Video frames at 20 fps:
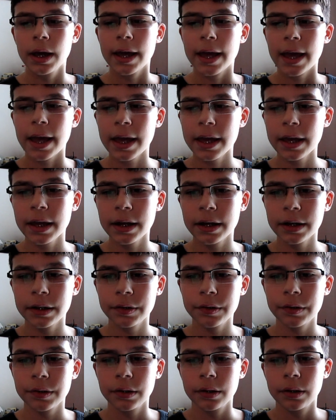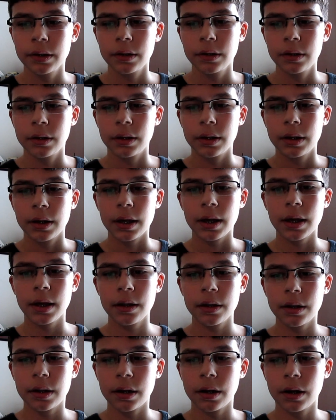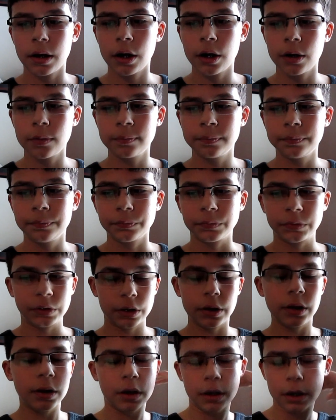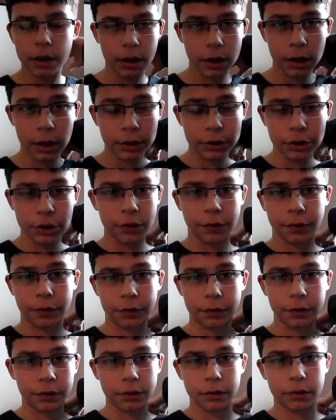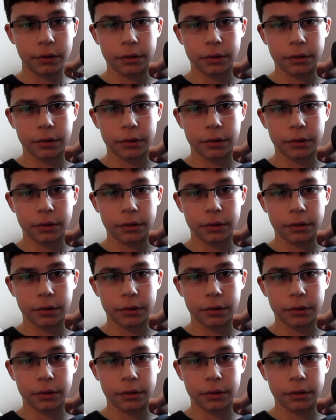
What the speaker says: And it just